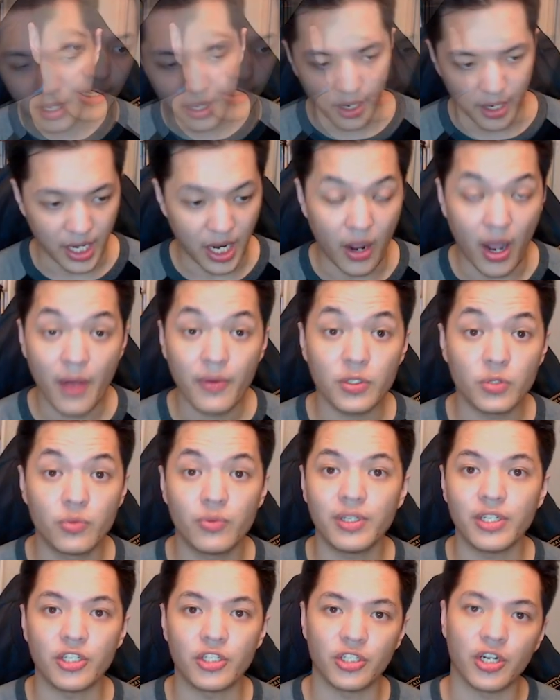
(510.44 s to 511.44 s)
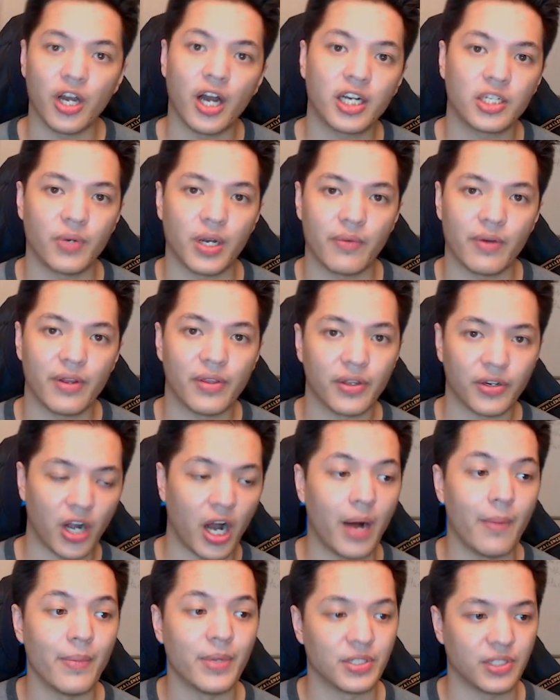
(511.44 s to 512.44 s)
Now, I was really shocked when I read the
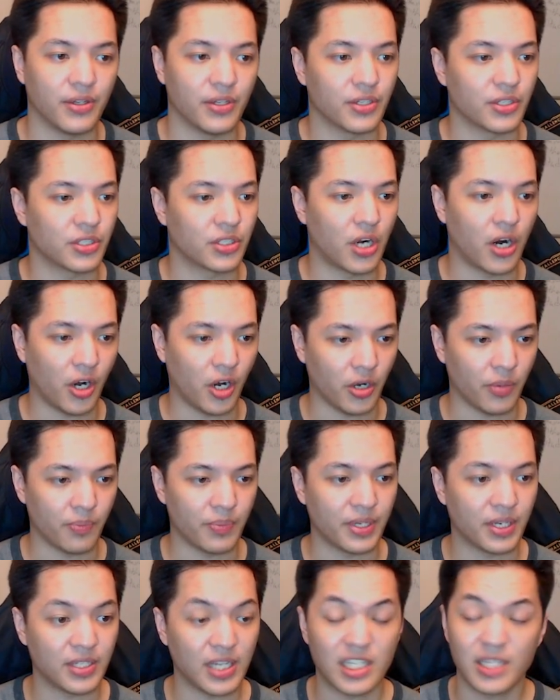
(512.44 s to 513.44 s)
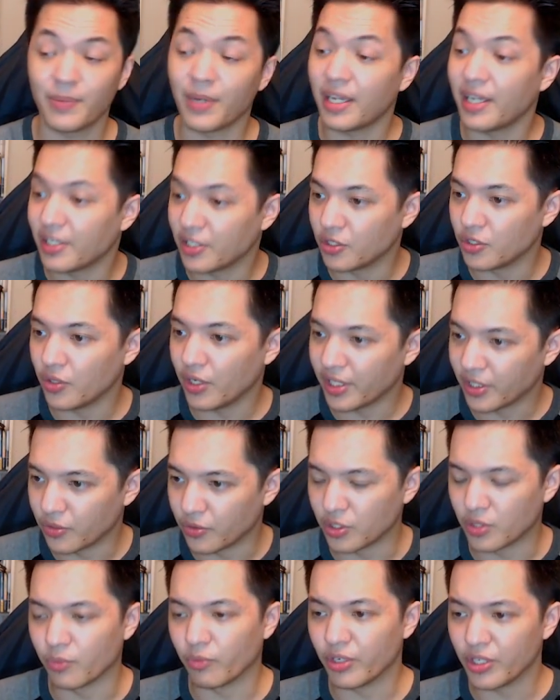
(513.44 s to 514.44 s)
comments on this card, because that's something I like to do. I like to
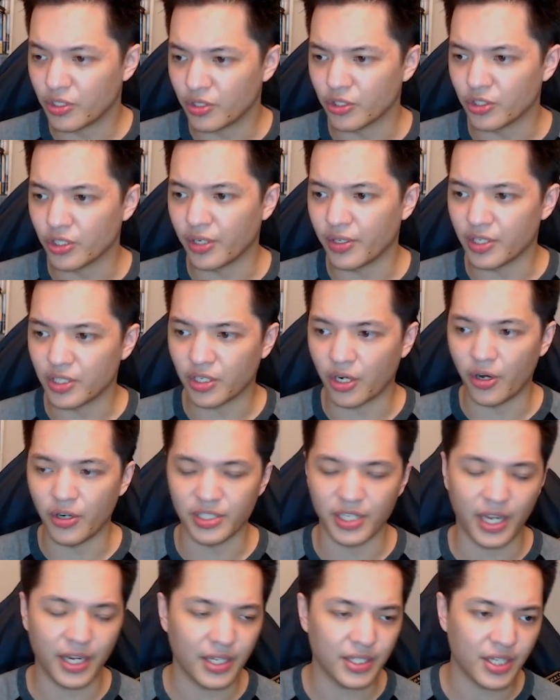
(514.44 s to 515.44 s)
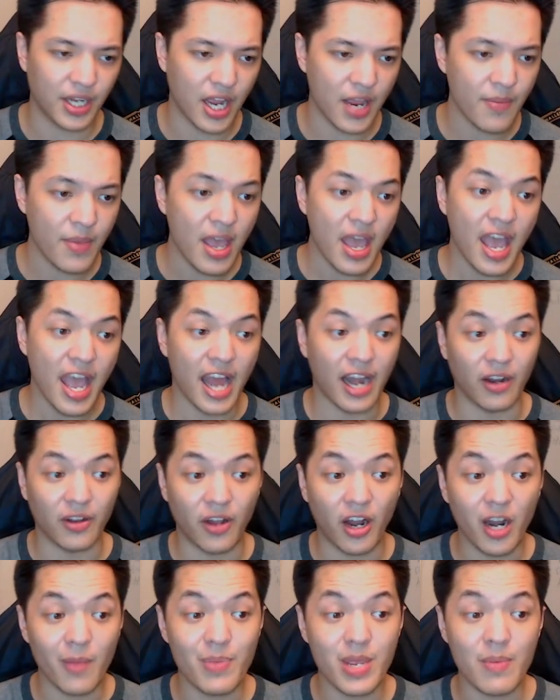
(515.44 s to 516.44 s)
do some research on these cards ahead of time, and a
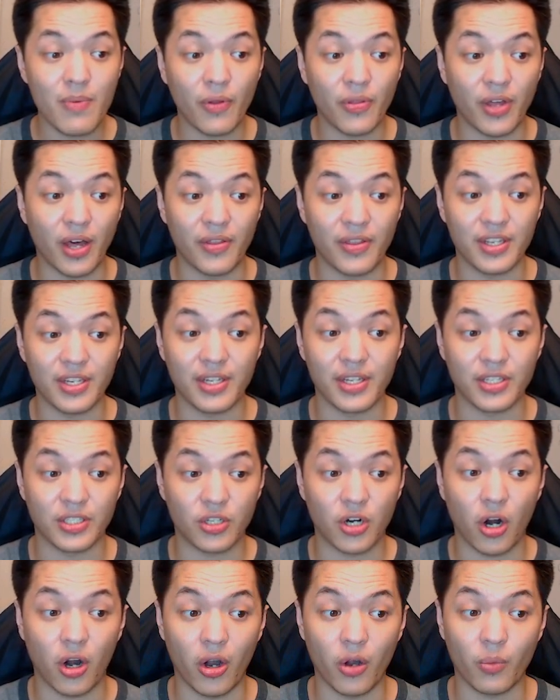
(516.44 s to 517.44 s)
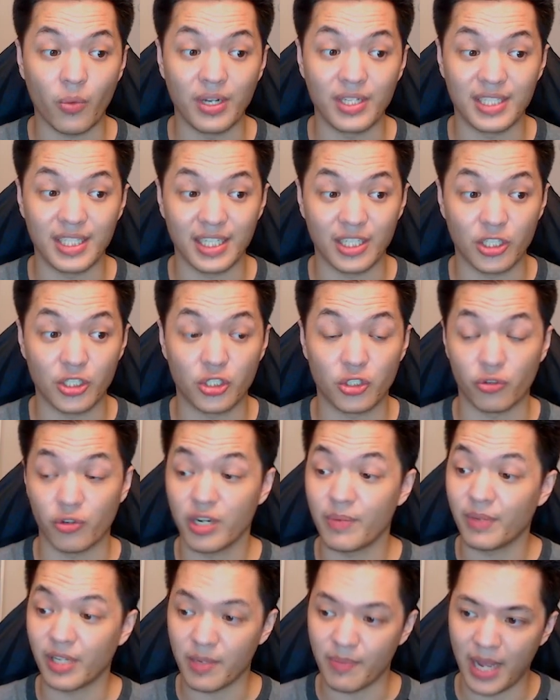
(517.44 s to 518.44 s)
lot of people thought this card was
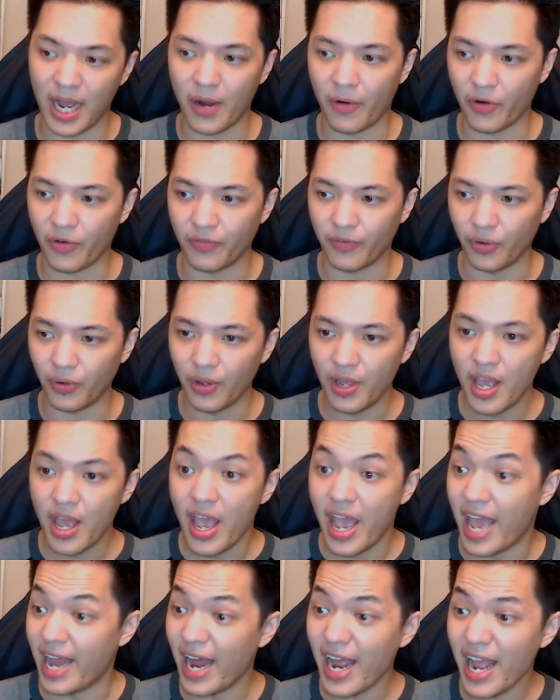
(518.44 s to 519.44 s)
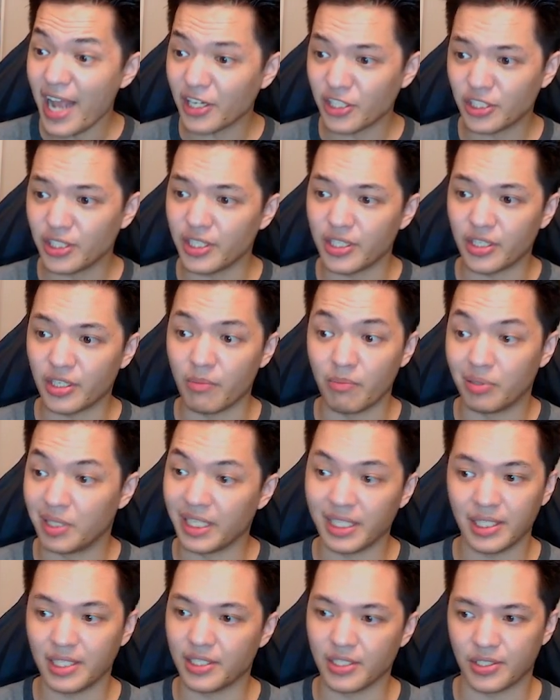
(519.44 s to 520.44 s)
extremely powerful. And I actually
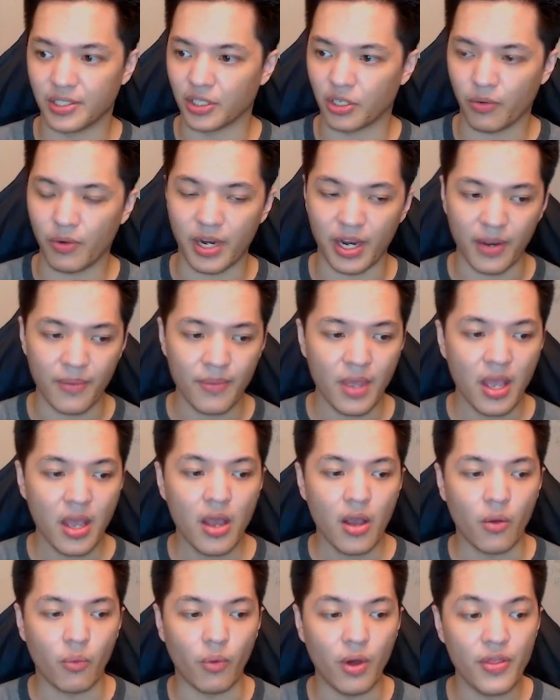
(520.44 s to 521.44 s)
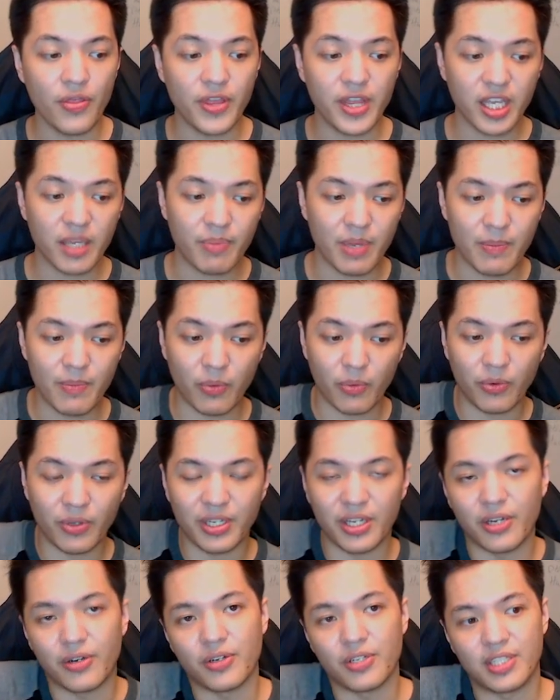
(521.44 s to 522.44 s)
completely disagree. One thing people really
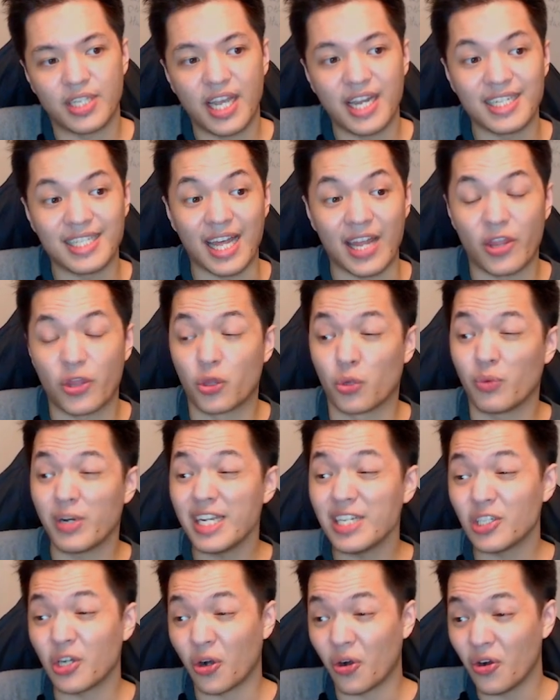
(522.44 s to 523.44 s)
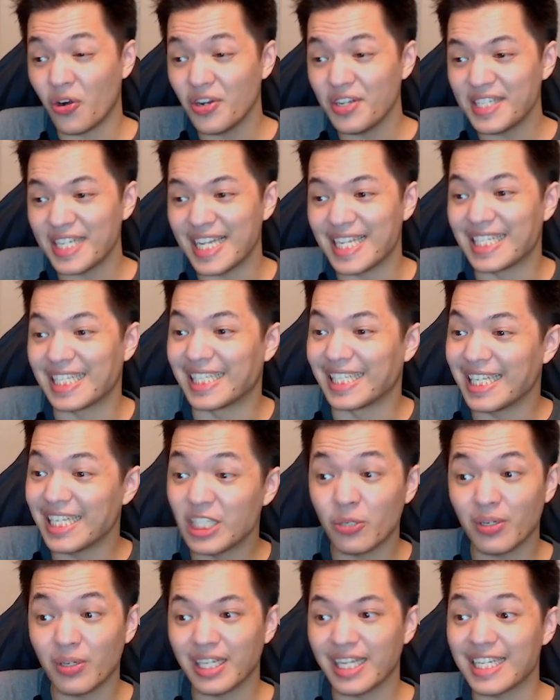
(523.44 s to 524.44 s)
need to understand is that 3 turns is
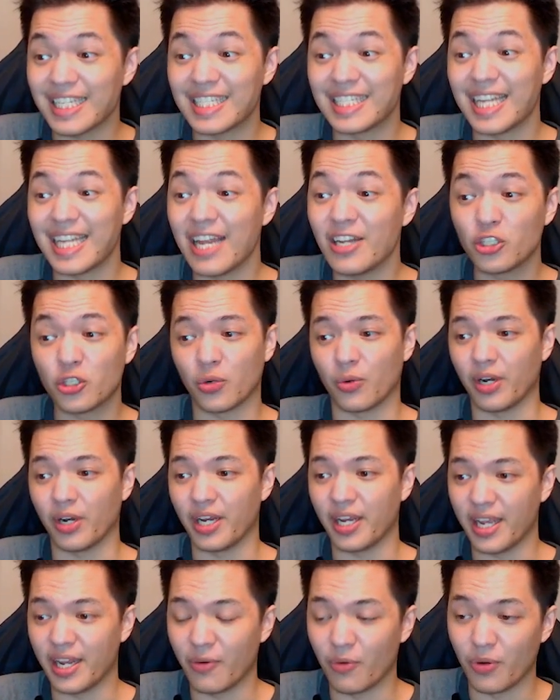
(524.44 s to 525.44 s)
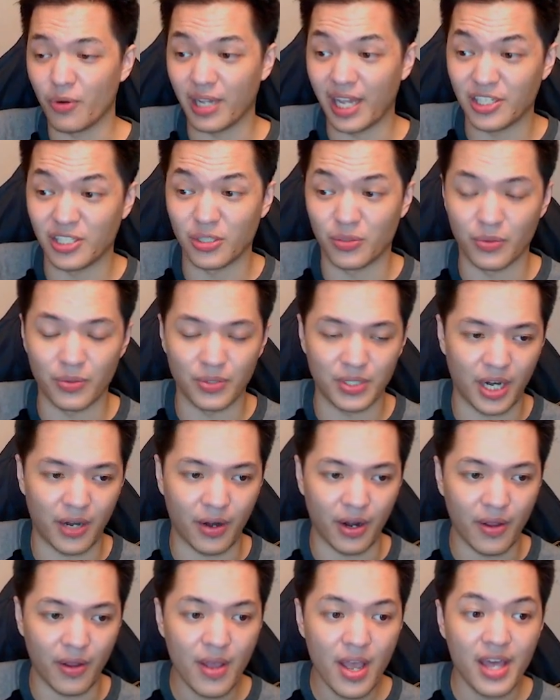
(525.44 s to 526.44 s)
literally a century in Legends of
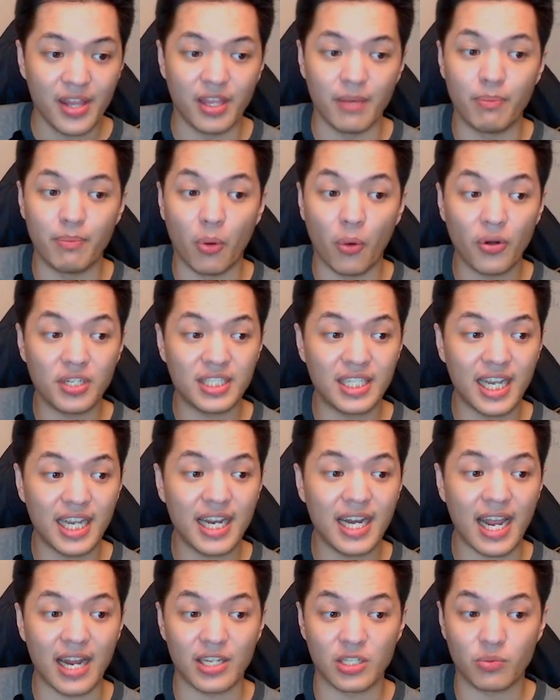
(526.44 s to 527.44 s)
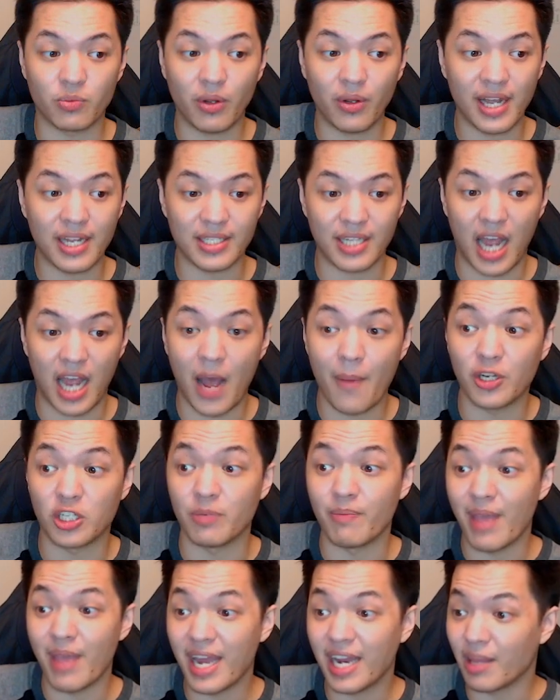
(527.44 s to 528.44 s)
Runeterra. The board state, as well as how
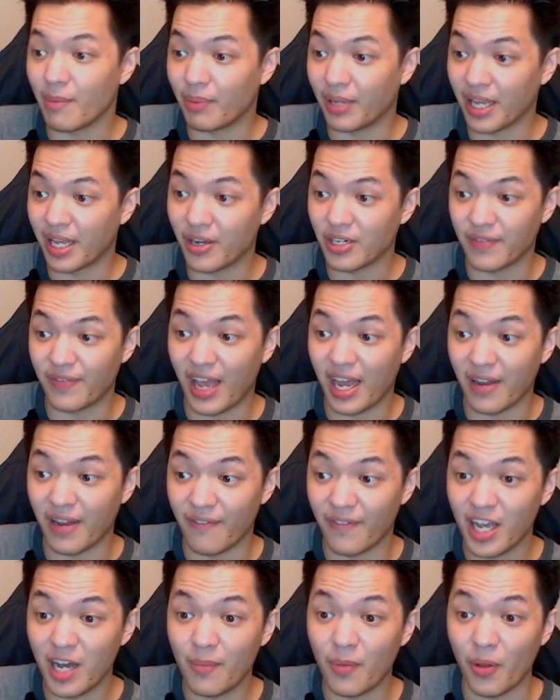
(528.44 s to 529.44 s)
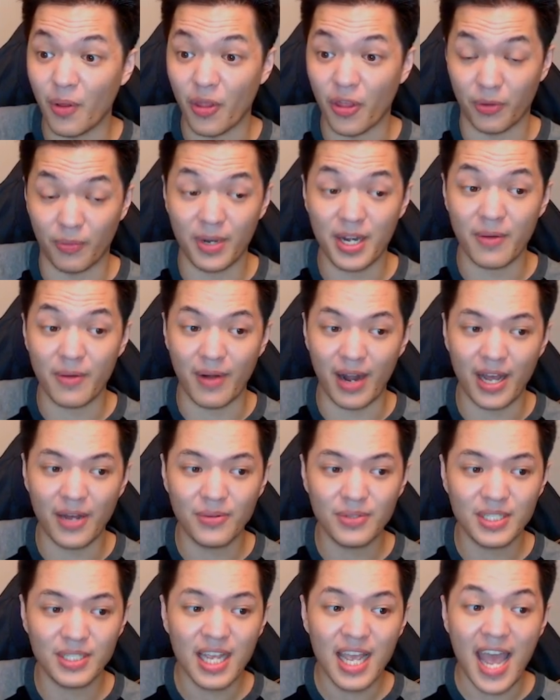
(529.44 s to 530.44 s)
much mana that players have had available in 3
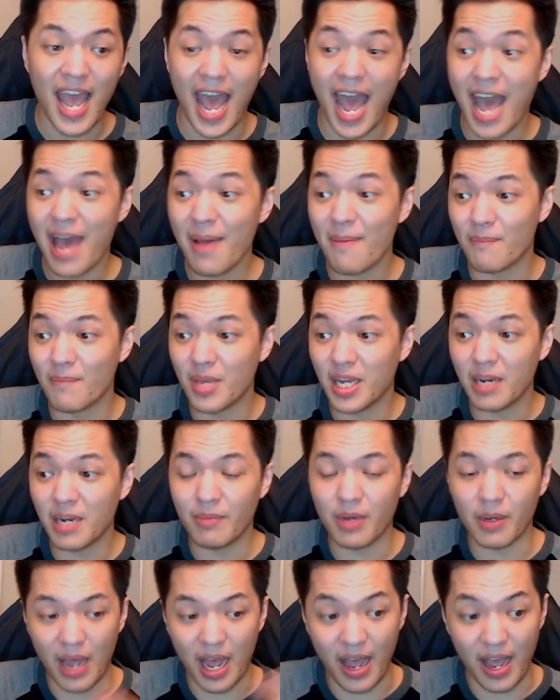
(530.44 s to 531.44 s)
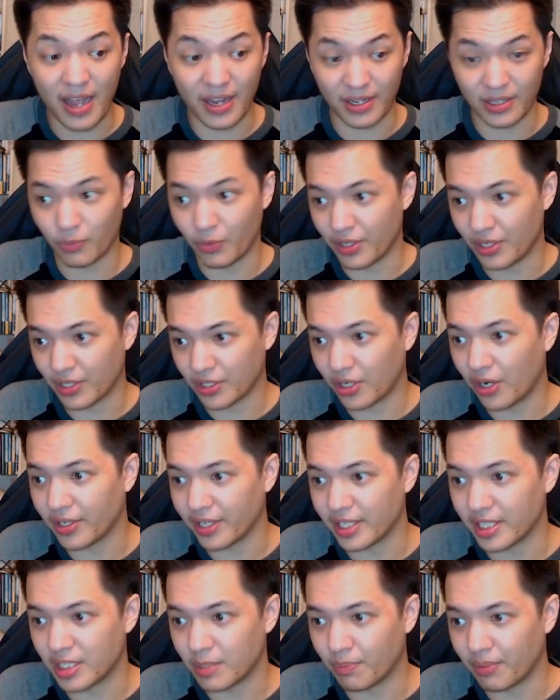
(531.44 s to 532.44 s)
rounds, at minimum, as when this card
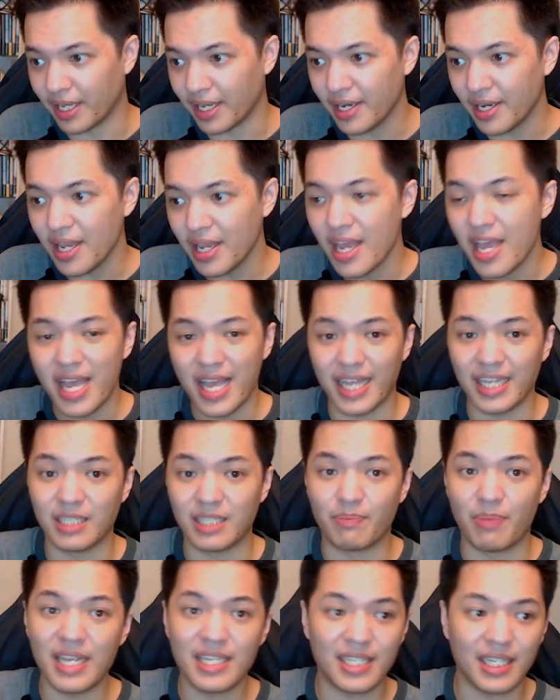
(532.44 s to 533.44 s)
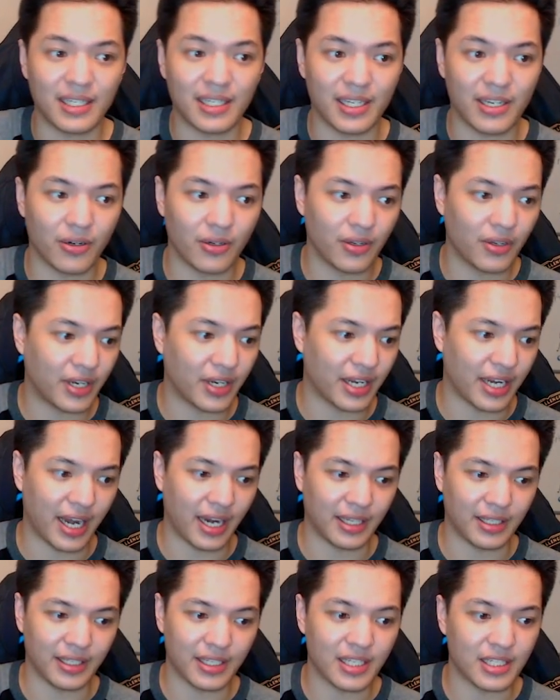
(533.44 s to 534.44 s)
gets played, is basically you're looking
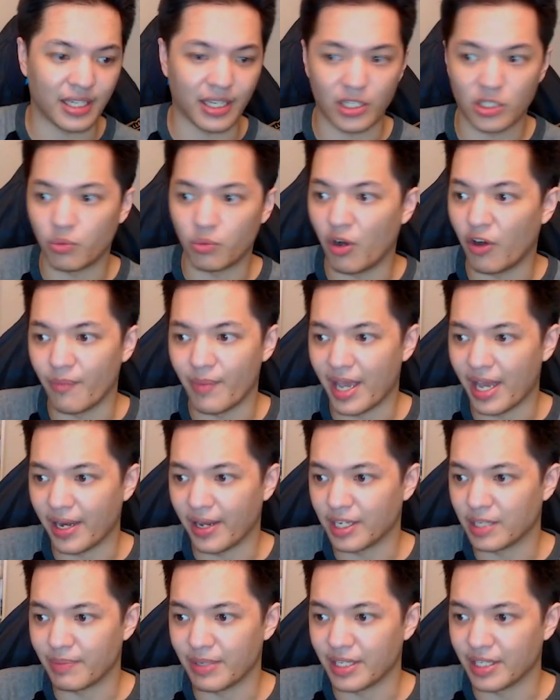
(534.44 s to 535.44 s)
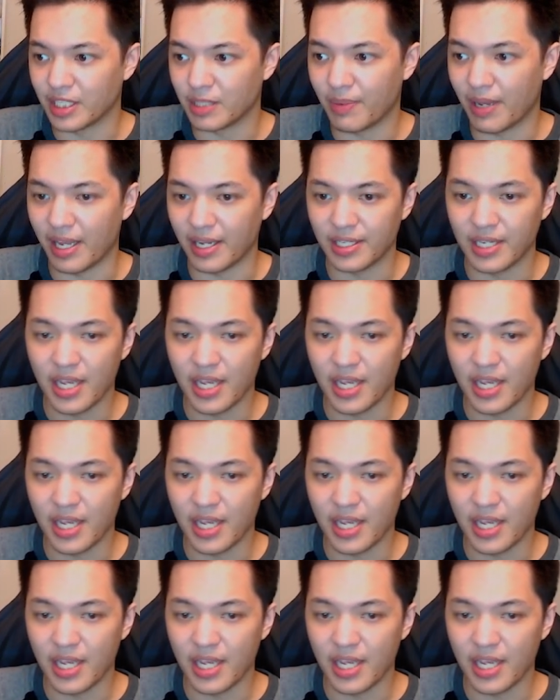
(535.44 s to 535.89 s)
at least like 12 mana being spent.